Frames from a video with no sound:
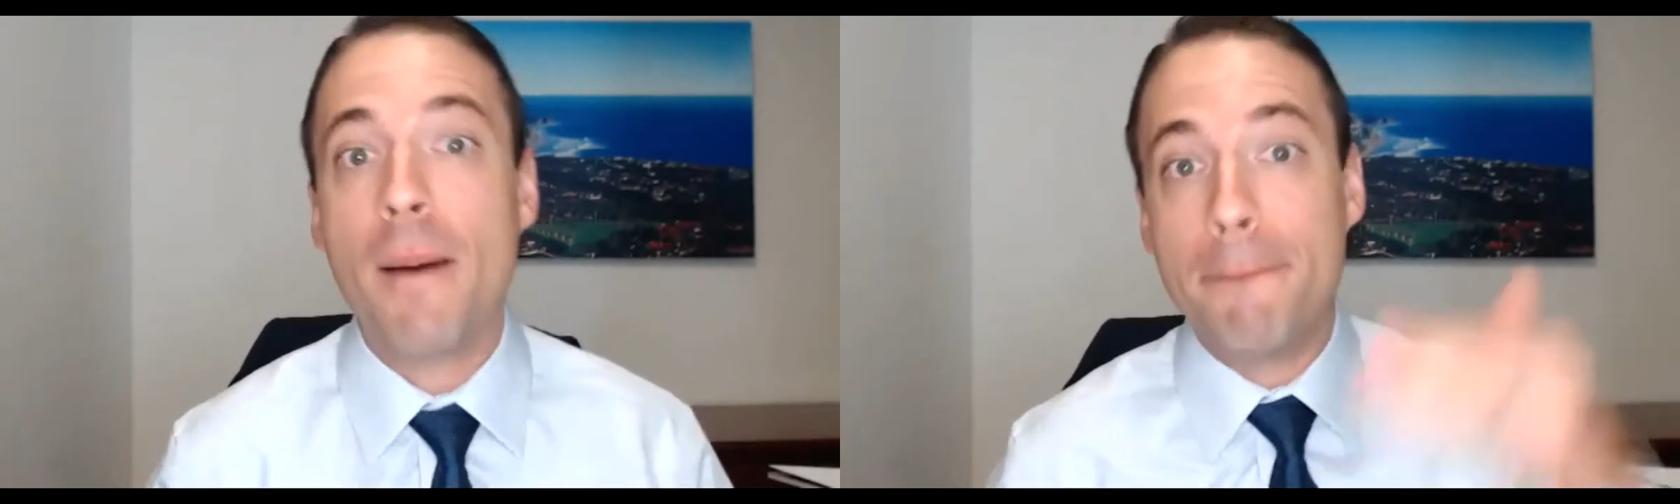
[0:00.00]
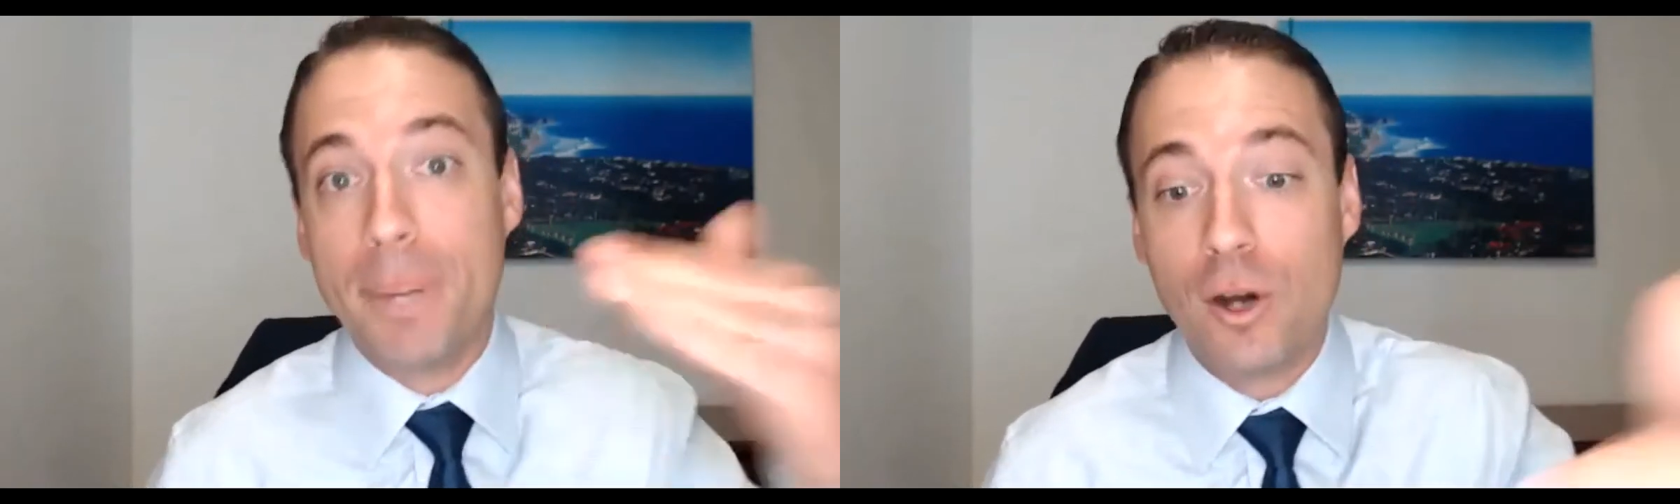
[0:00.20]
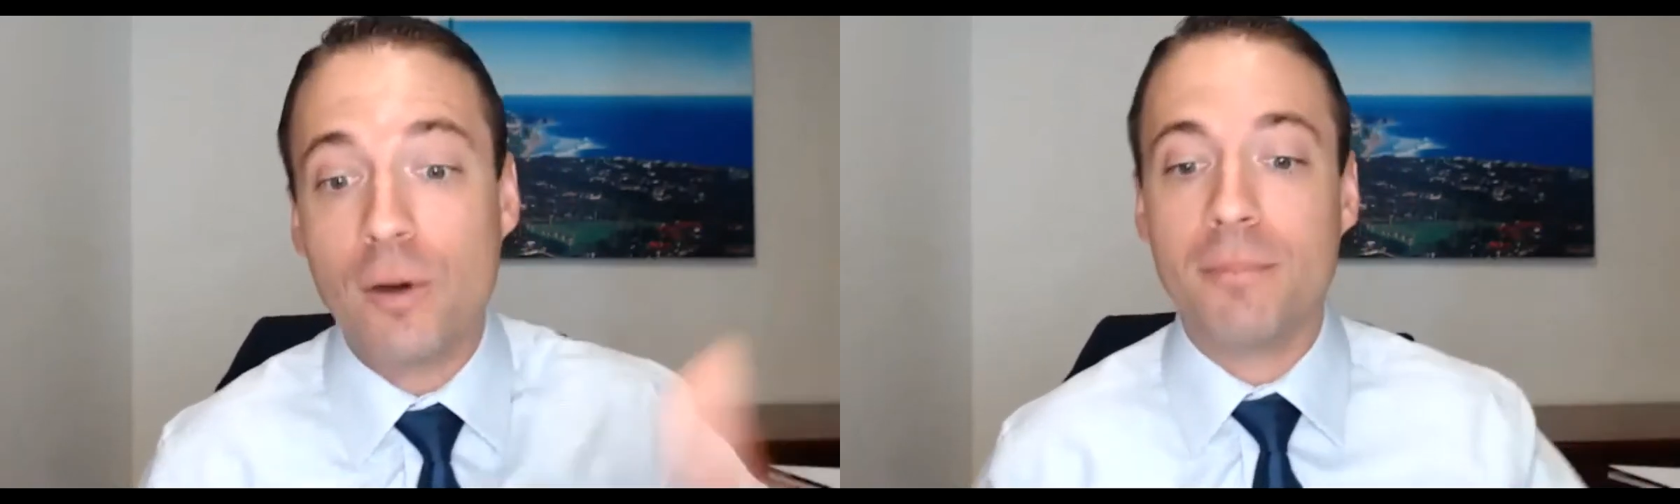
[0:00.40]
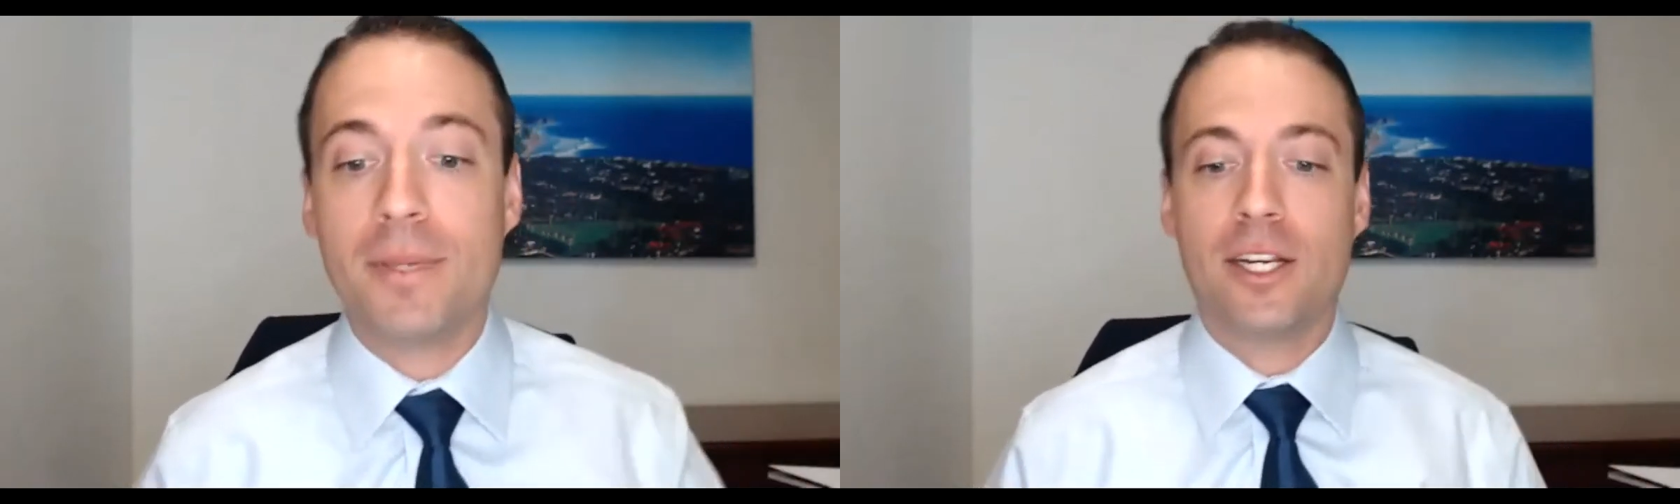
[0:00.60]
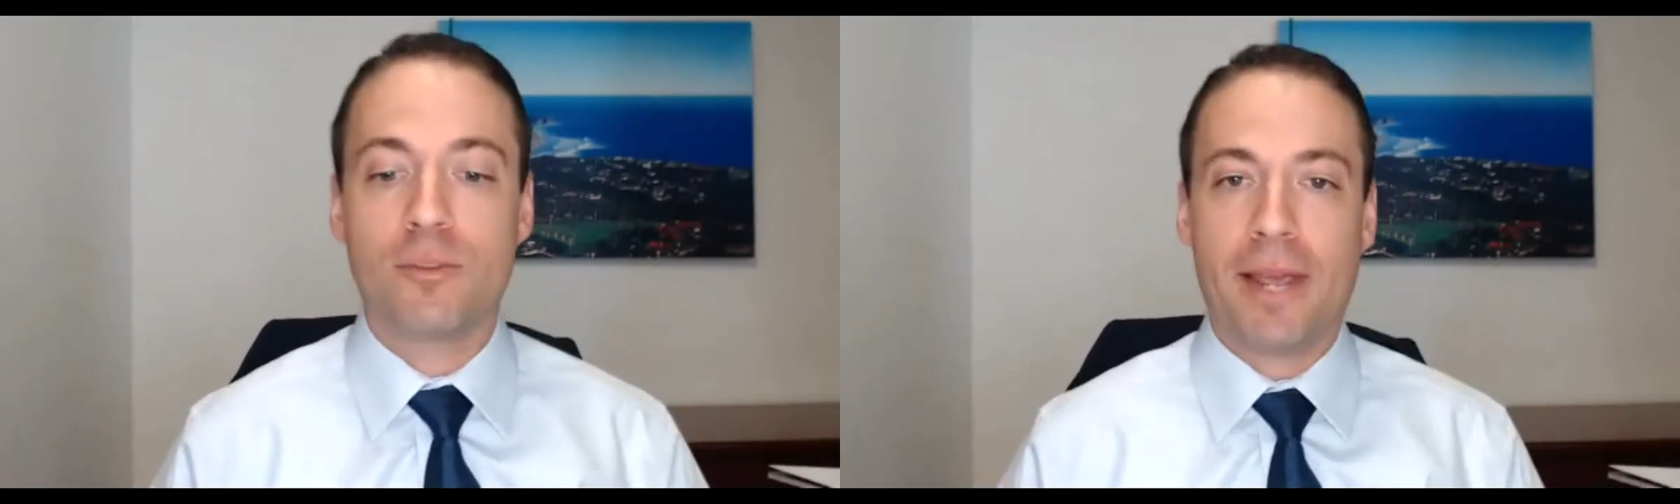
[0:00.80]
Boom,
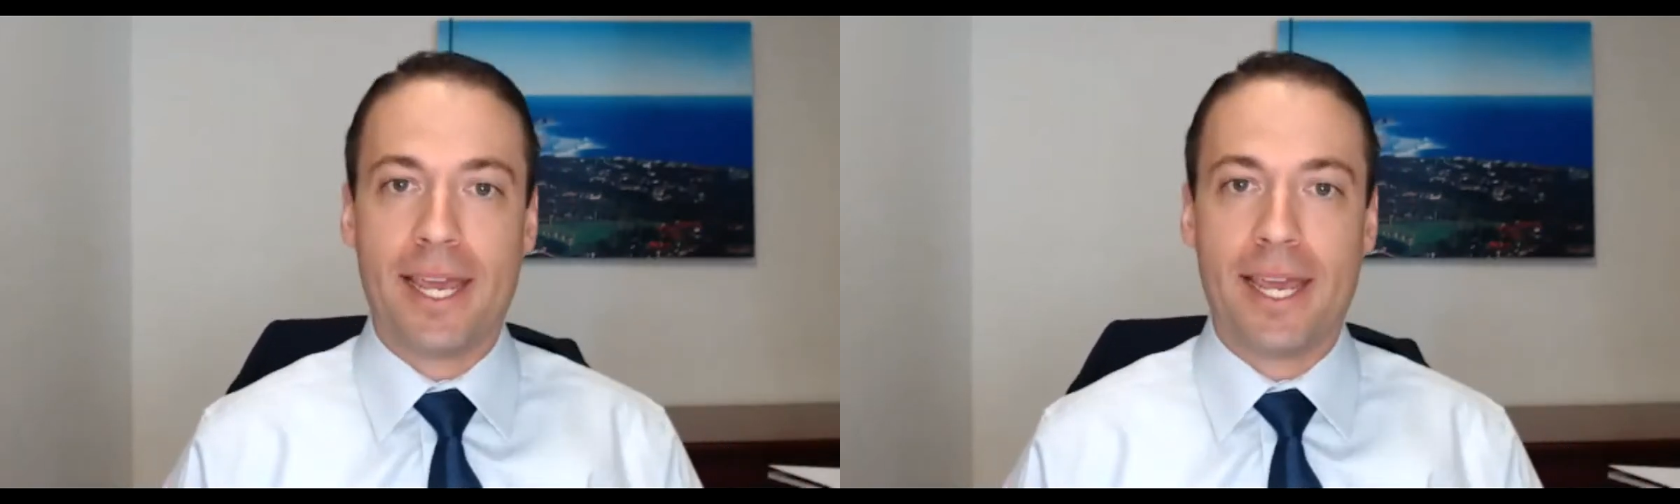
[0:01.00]
here's my